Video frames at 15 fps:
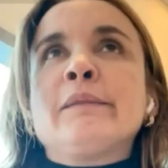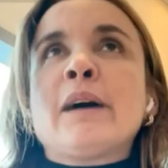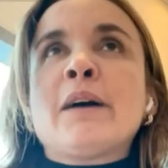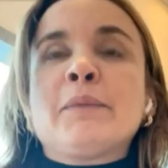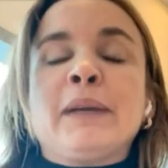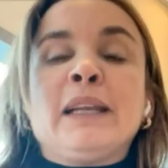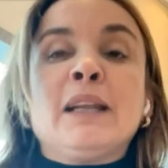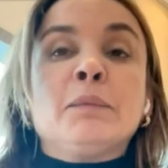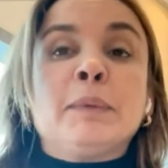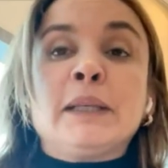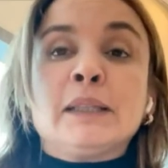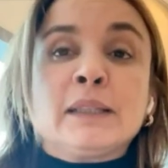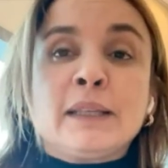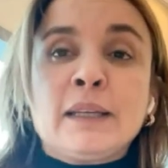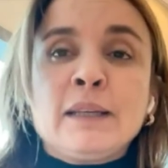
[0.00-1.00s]

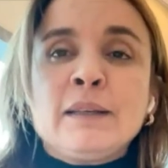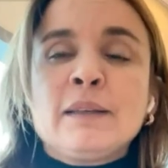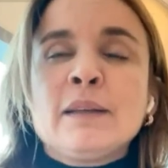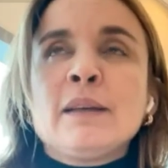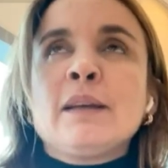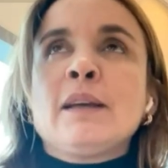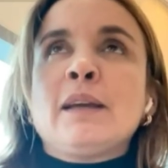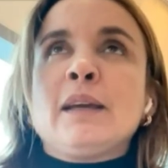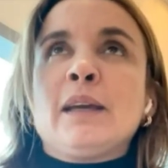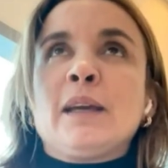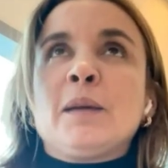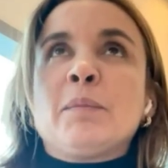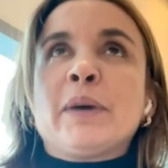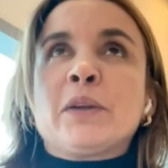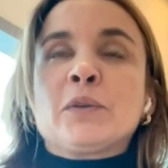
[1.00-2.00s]
availability,
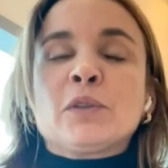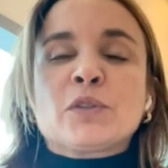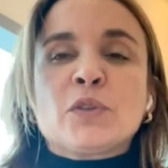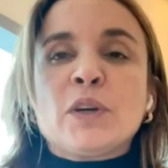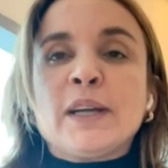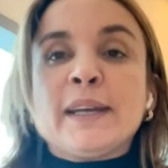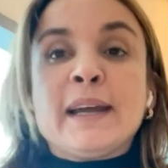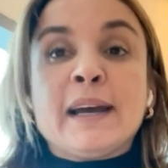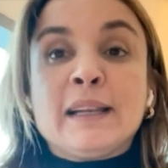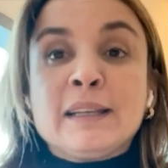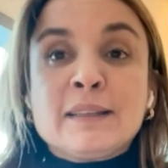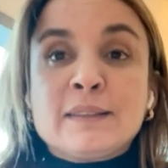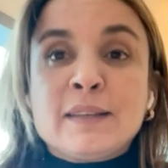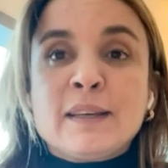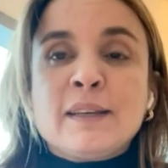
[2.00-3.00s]
but also
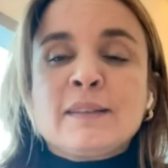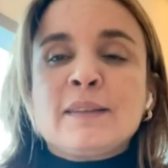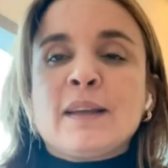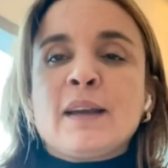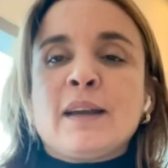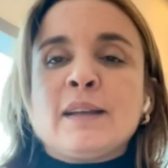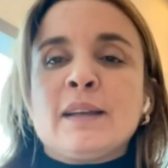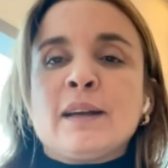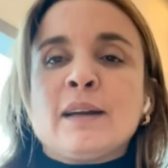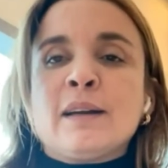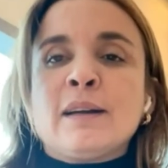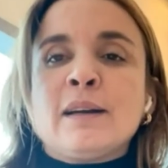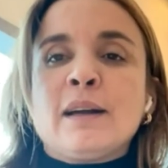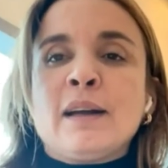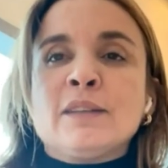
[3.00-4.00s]
analysis and
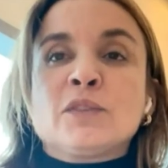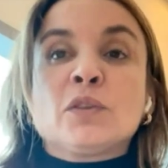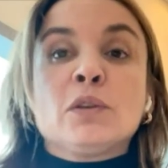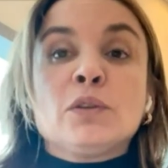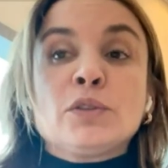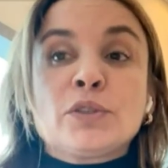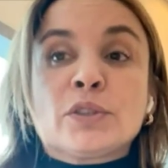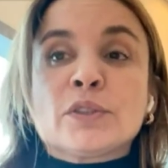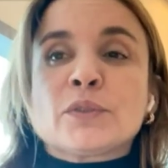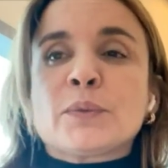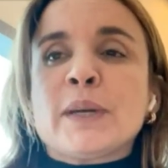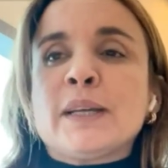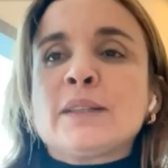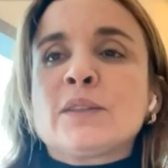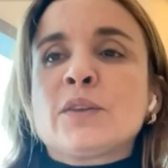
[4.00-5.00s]
solutions,
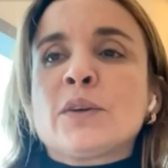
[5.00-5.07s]
right?